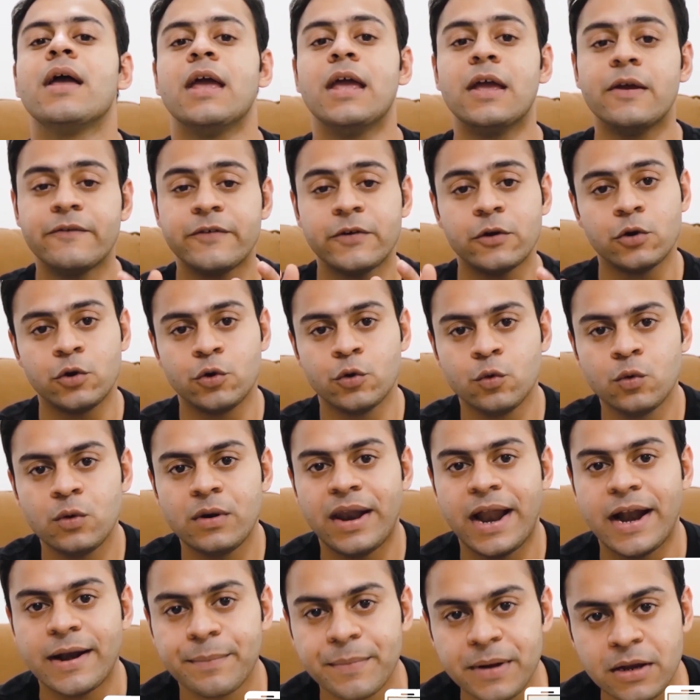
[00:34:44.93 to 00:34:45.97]
If you do,
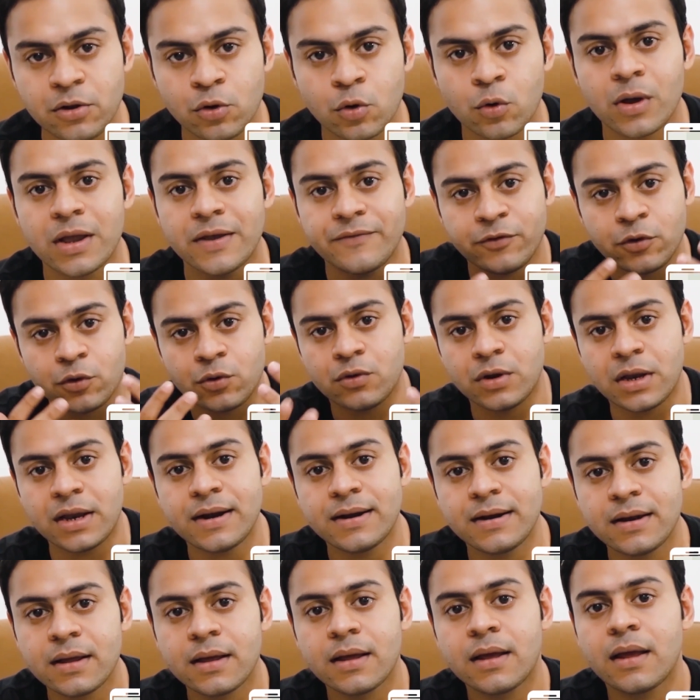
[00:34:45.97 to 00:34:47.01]
let me know if you
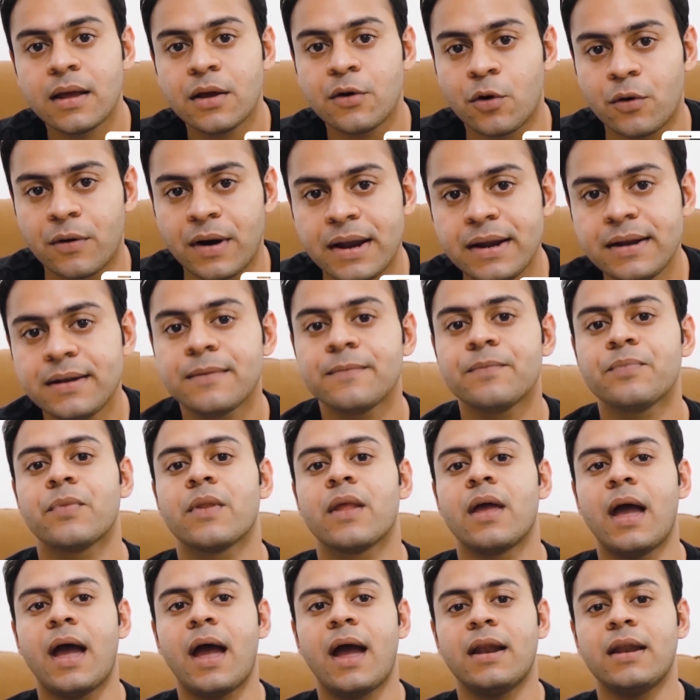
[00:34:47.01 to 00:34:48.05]
did, alright?
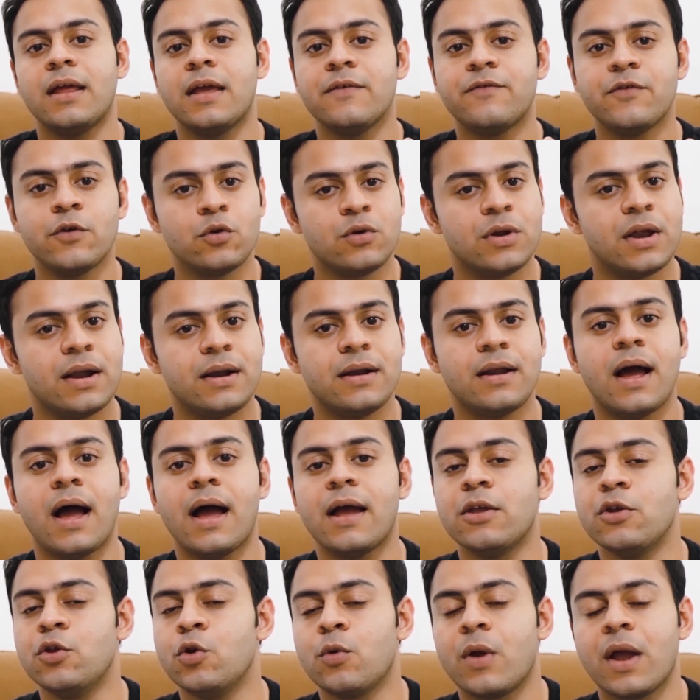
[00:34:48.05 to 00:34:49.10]
And if you
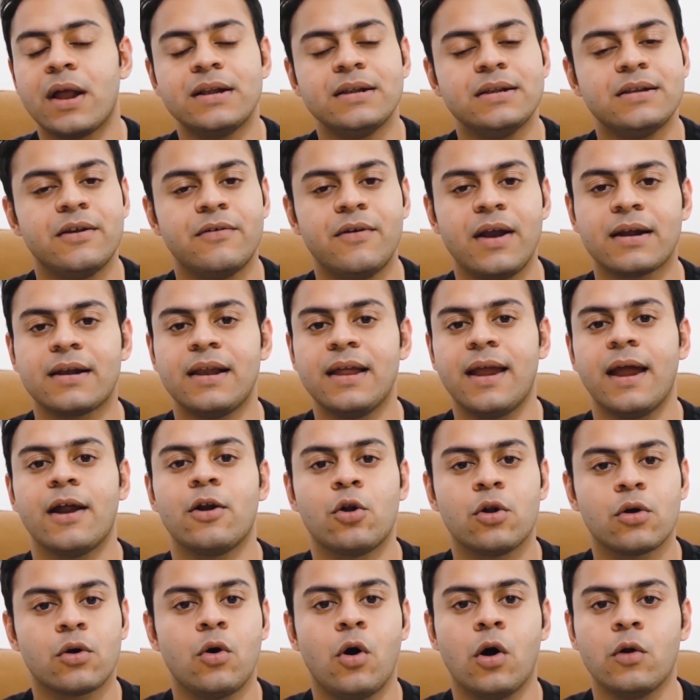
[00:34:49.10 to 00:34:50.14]
did, you can directly get
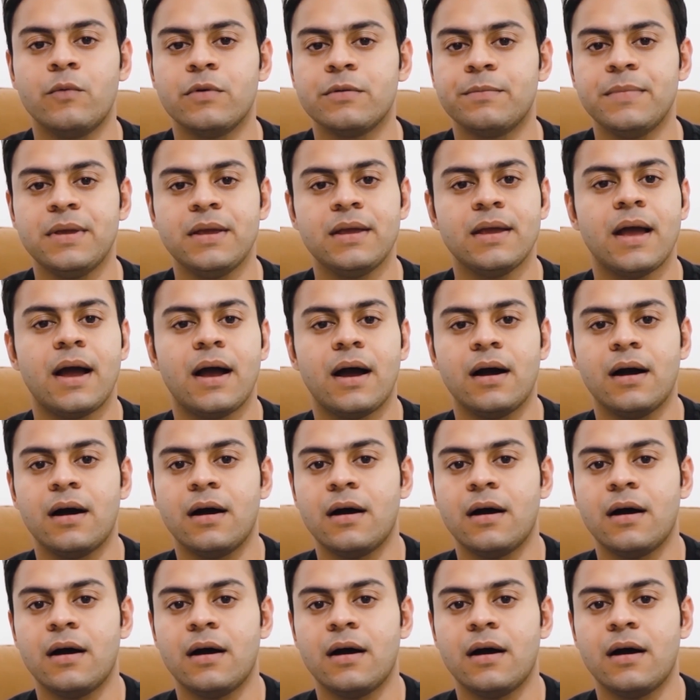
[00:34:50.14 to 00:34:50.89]
on a call with me.